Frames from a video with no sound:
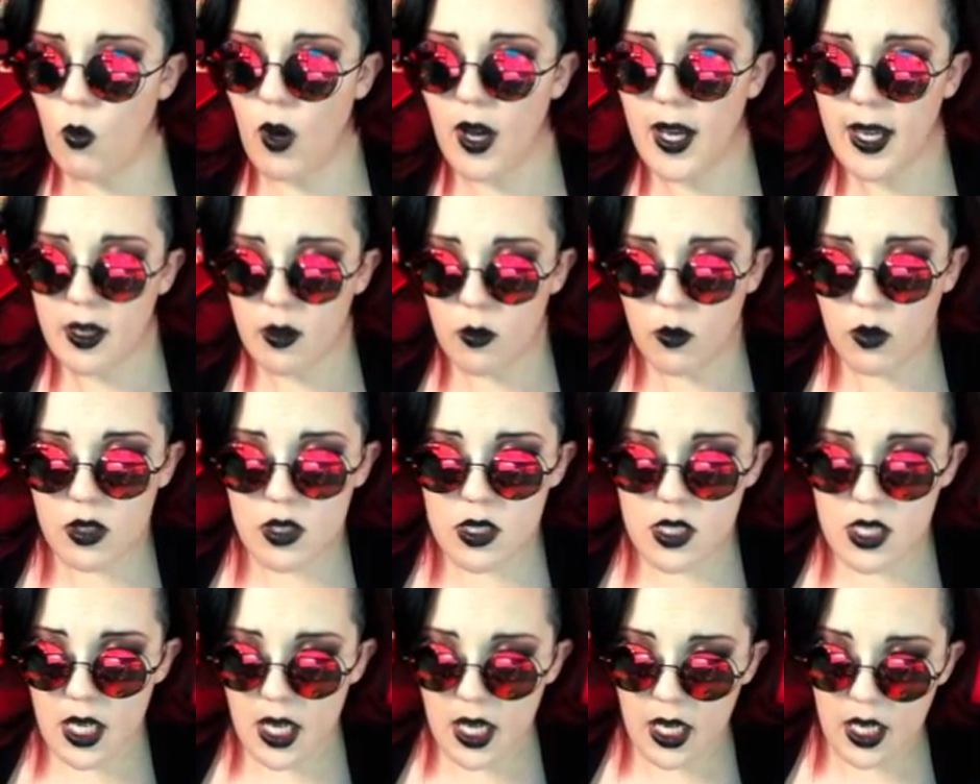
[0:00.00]
white
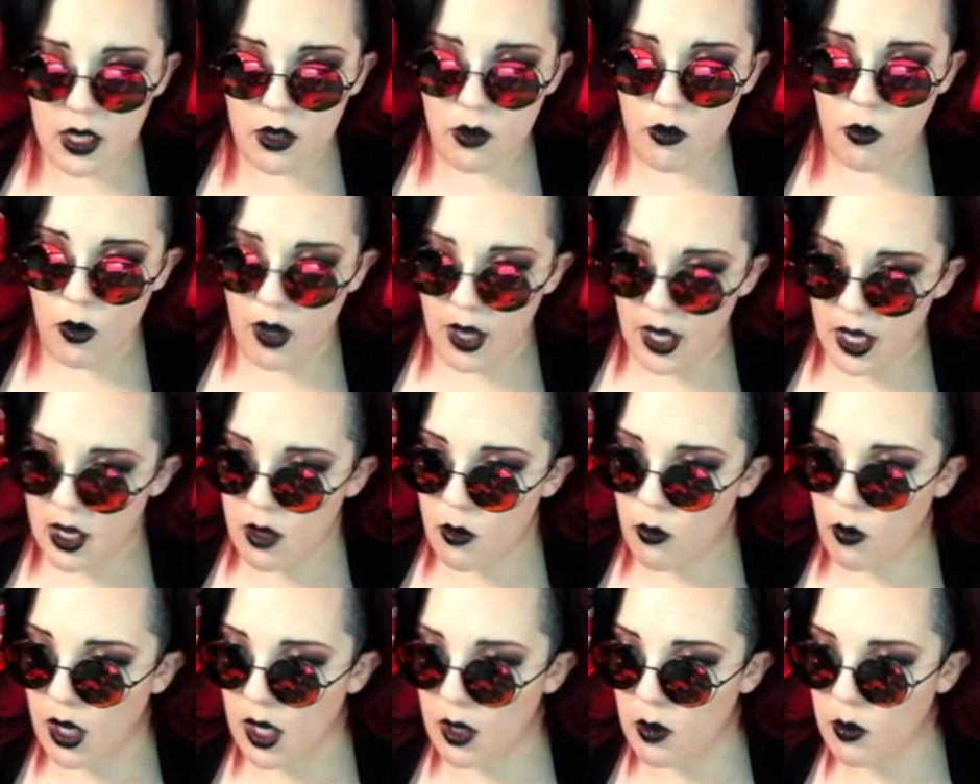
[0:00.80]
will take it
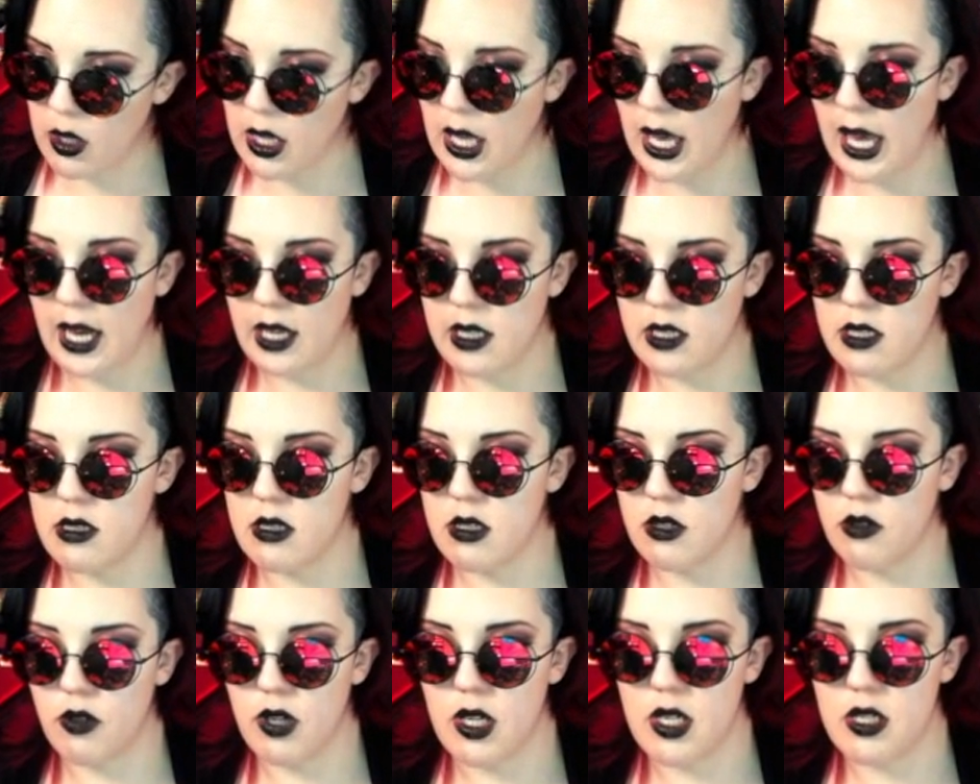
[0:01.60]
away. White will
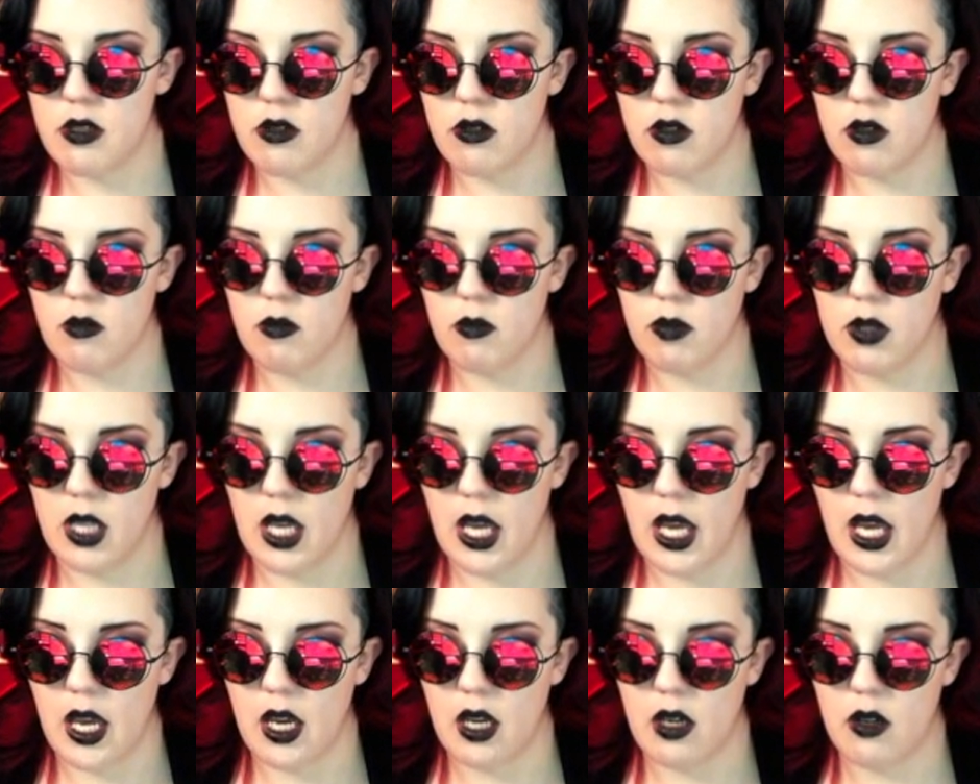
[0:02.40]
act as an eraser, and
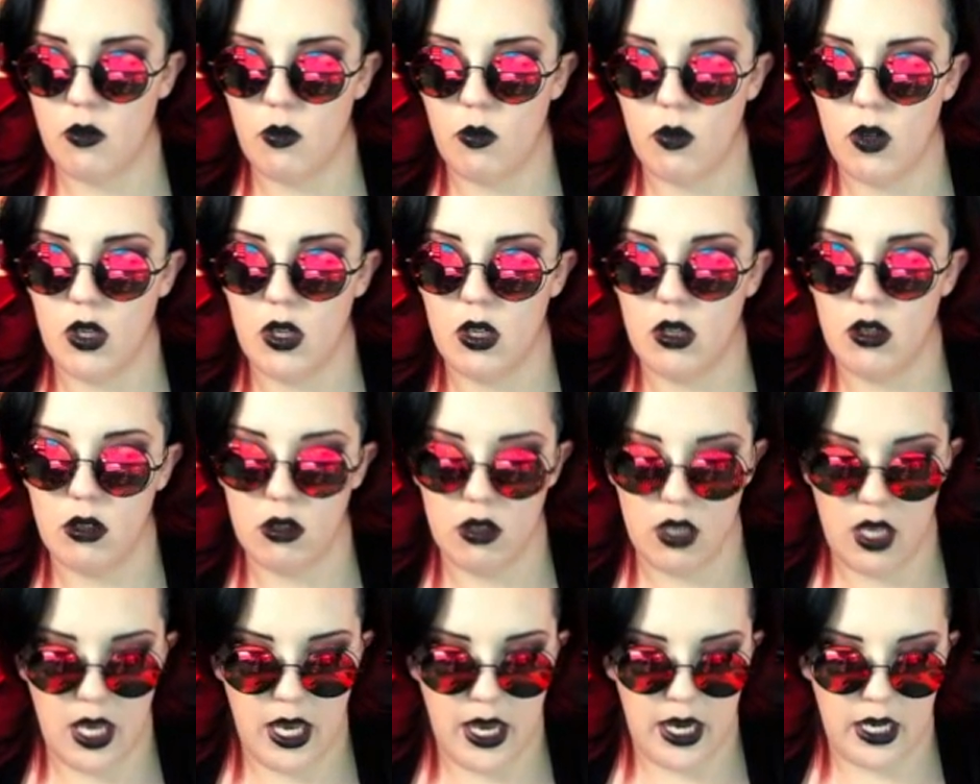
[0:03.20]
black
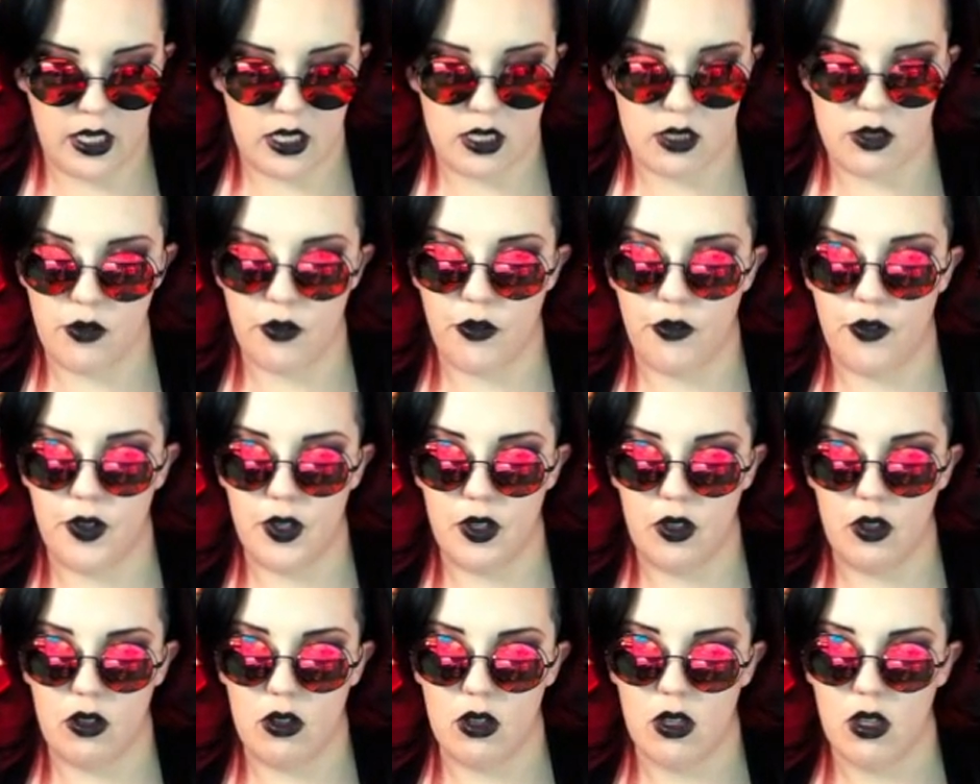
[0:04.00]
will act as a
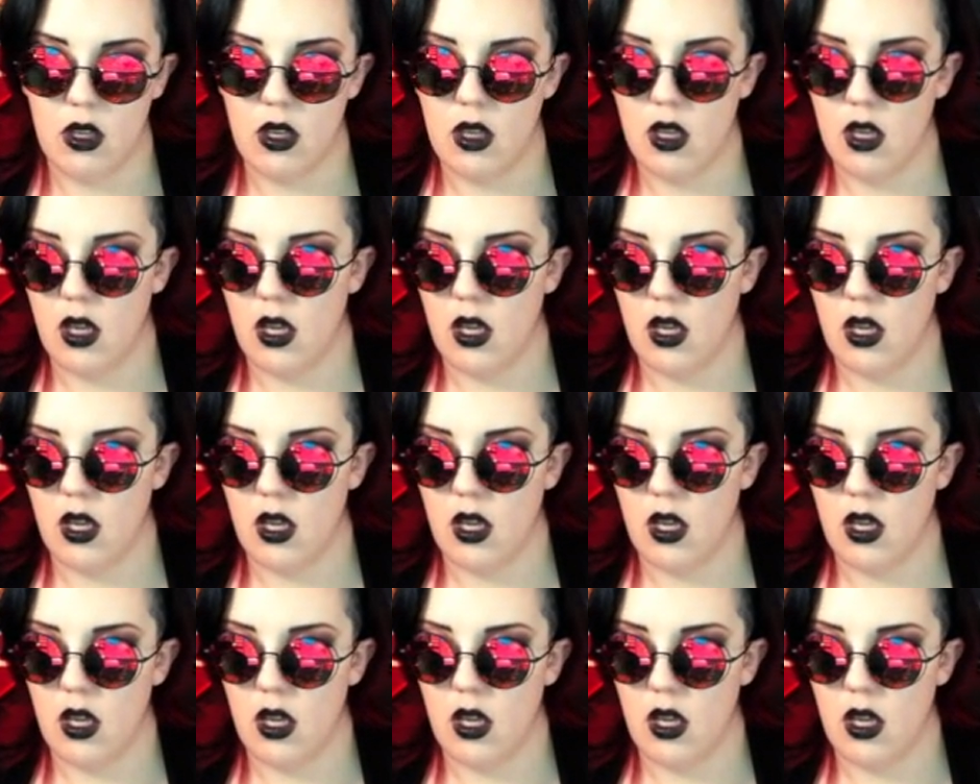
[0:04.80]
fill.